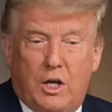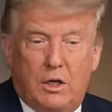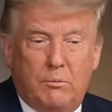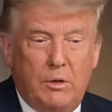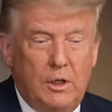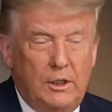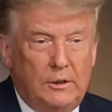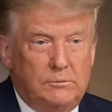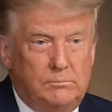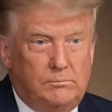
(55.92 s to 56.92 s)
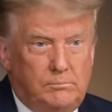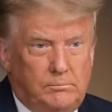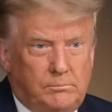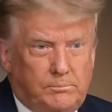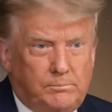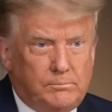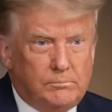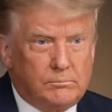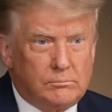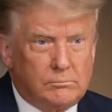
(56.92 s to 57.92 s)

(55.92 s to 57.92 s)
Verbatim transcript: Are you ready for some tough questions?